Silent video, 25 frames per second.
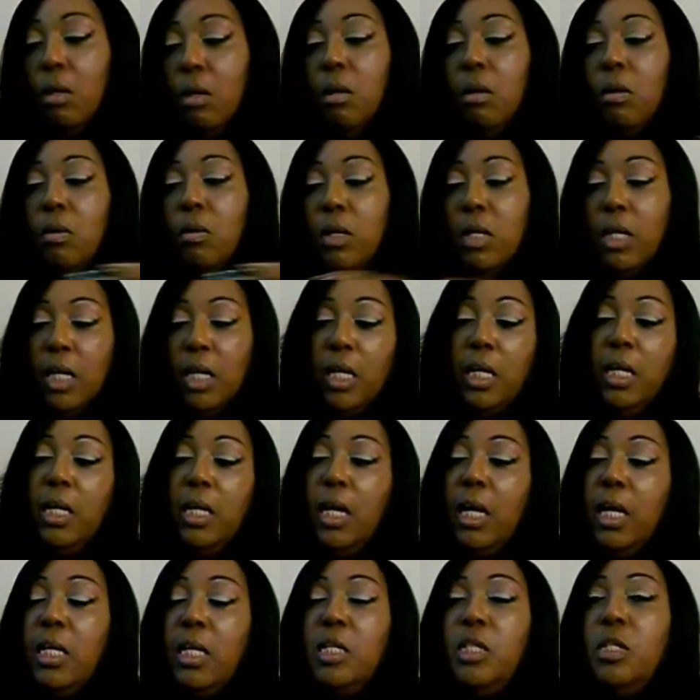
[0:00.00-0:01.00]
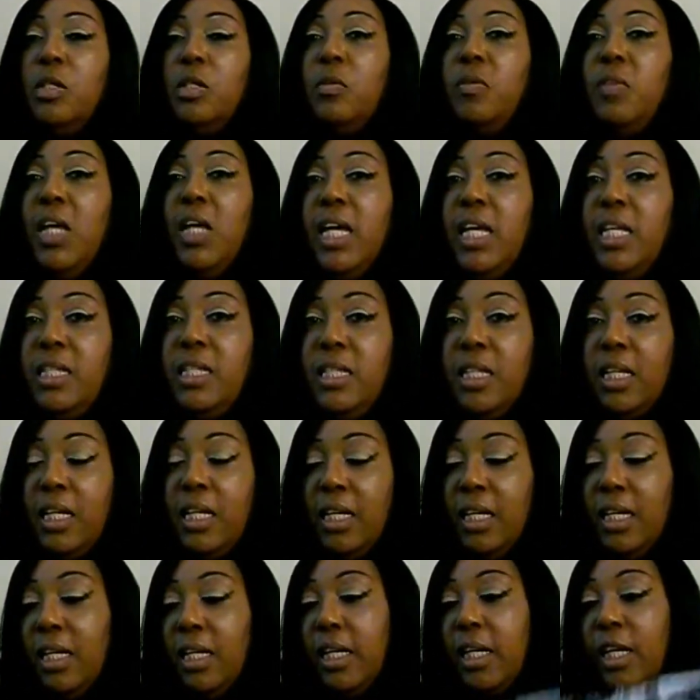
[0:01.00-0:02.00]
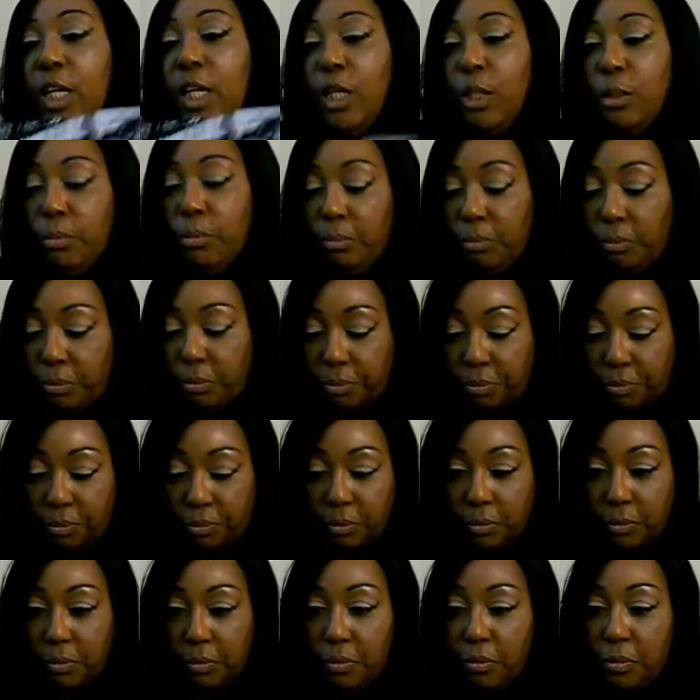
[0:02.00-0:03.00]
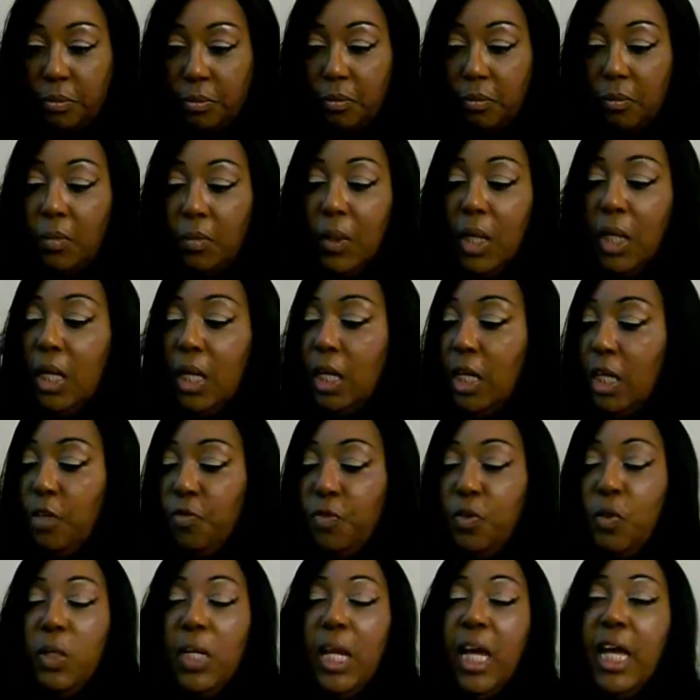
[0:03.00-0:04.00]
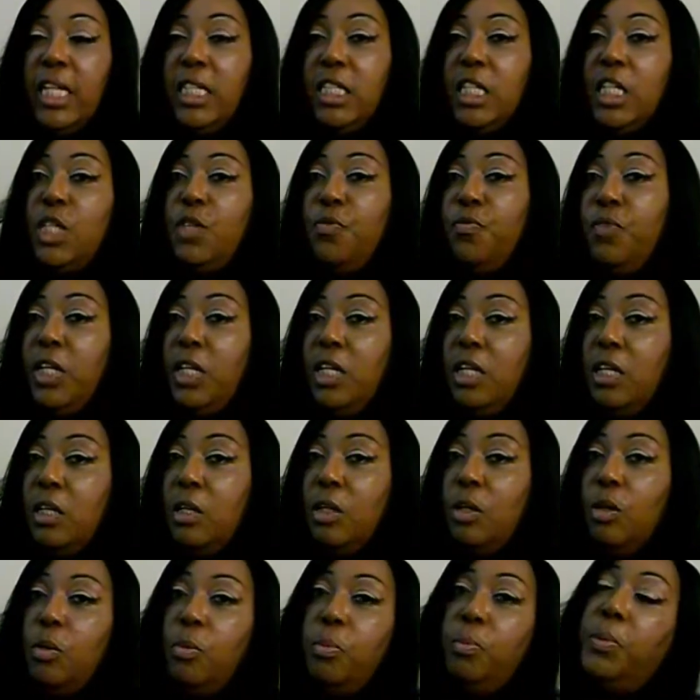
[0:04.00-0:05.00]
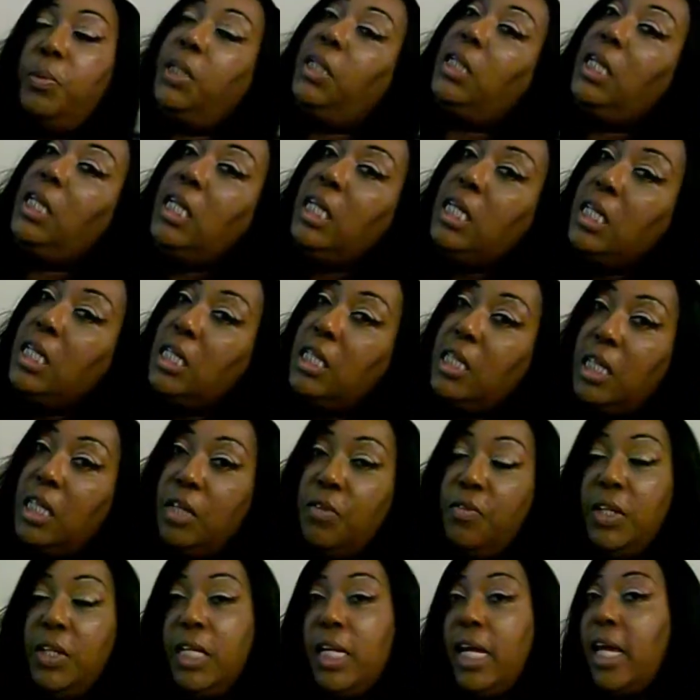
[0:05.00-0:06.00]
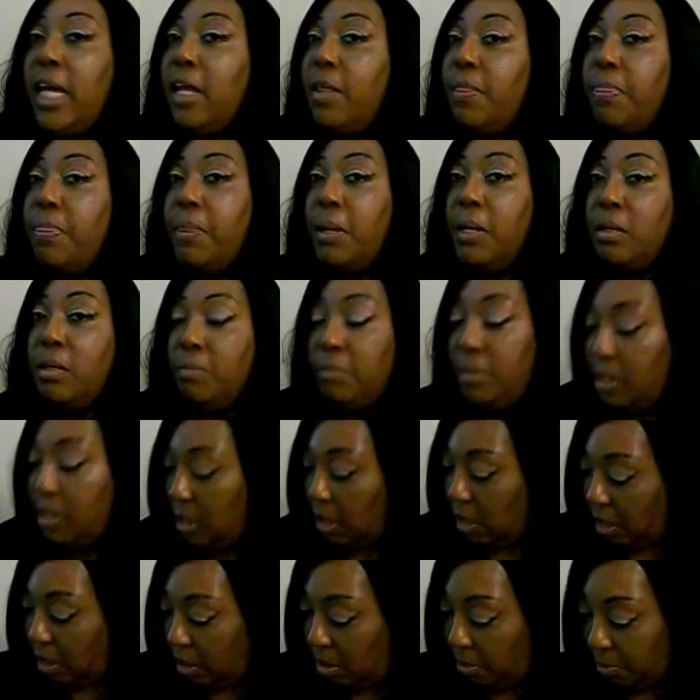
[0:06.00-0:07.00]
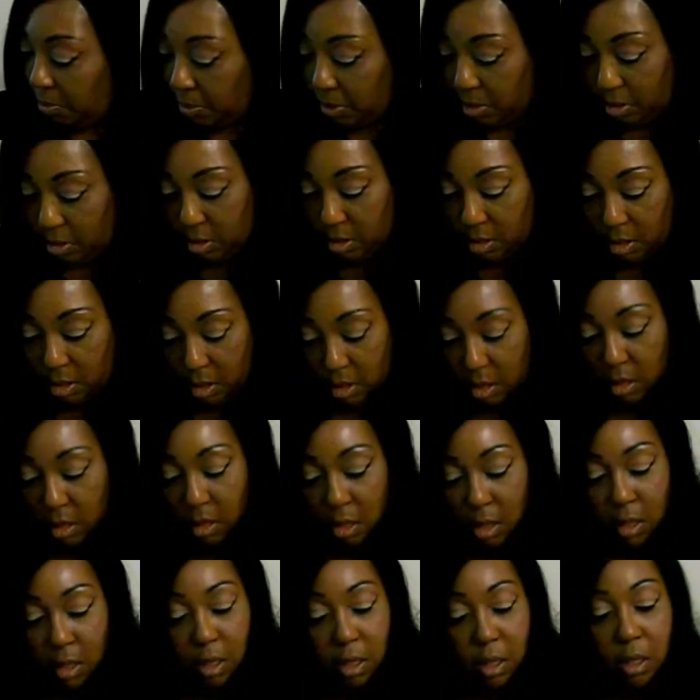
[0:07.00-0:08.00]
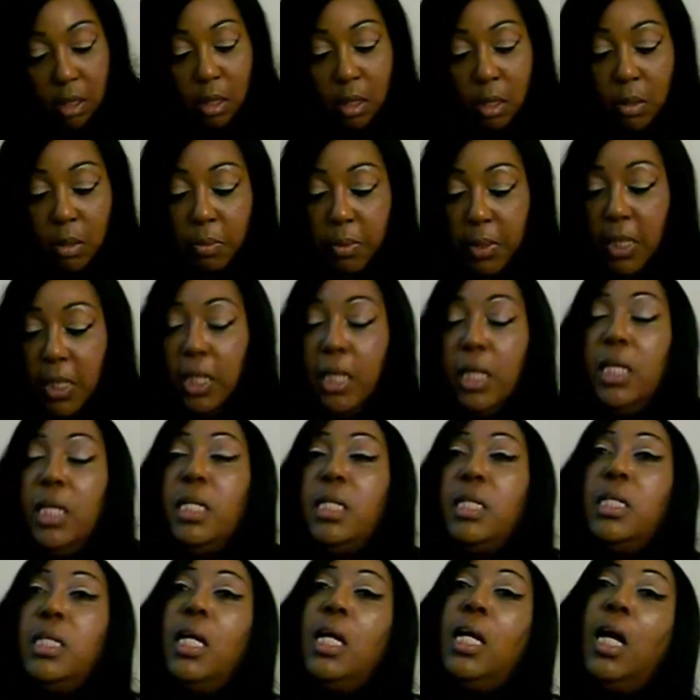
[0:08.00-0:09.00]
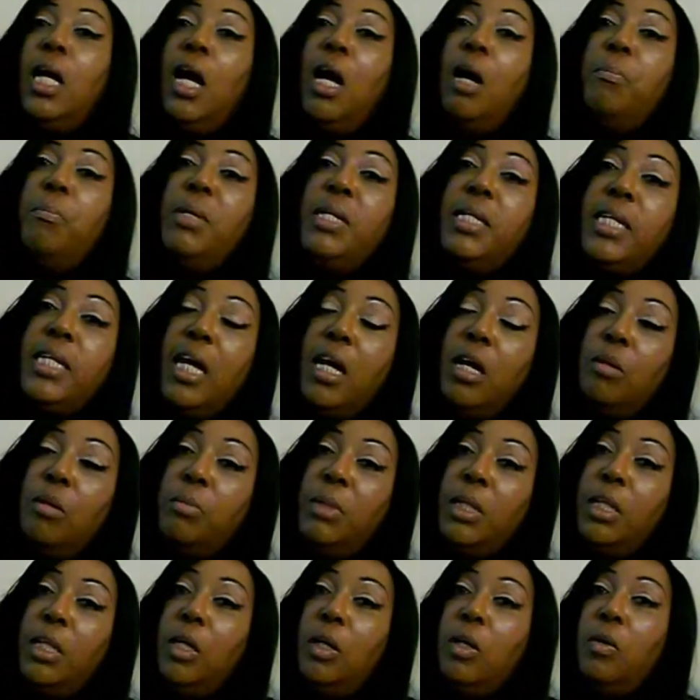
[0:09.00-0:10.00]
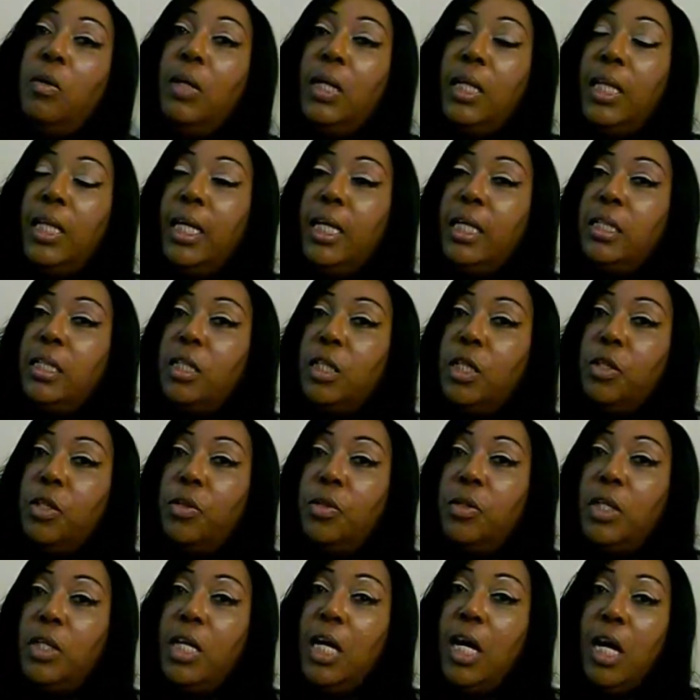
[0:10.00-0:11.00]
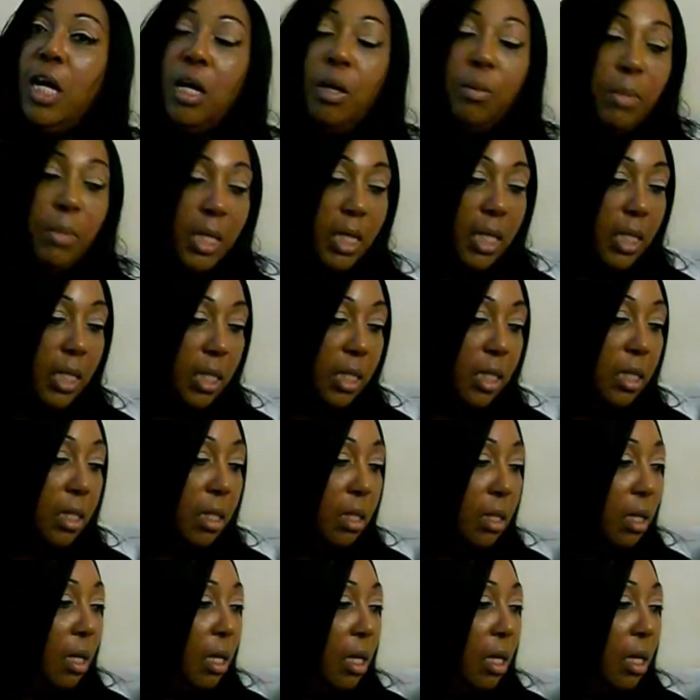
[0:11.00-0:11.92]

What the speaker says: Okay, guys, so that's it. If you like this video, please give it a thumbs up. Please comment down below. I'd like to hear your comments.